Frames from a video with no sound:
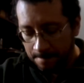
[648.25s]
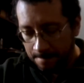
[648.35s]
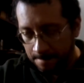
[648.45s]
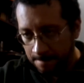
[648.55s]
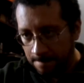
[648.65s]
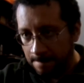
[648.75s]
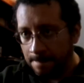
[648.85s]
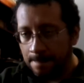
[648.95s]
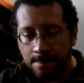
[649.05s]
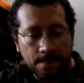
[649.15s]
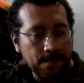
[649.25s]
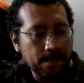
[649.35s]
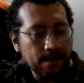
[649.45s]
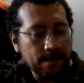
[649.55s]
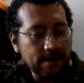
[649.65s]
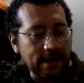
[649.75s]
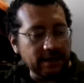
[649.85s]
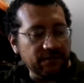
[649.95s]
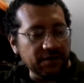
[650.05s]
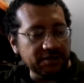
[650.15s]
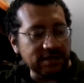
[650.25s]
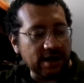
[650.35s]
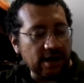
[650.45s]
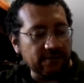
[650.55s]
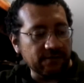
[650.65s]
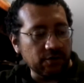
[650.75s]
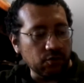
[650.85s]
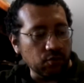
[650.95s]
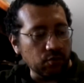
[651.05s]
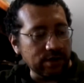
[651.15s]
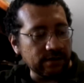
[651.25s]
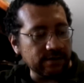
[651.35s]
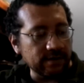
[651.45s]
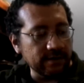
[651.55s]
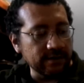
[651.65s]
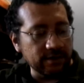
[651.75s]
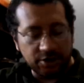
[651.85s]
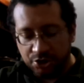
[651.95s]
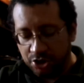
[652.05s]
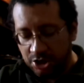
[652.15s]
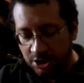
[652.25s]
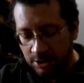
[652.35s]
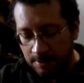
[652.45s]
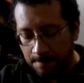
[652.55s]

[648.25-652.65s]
And you finish that off with the G.